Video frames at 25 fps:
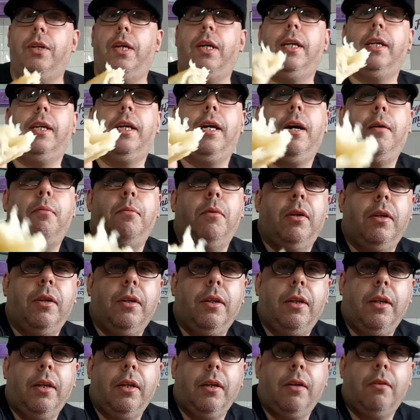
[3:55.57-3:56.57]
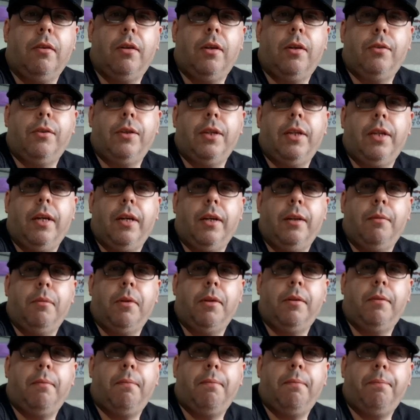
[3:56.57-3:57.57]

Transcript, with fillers: that in camera. There you go, I'll hold it down a bit.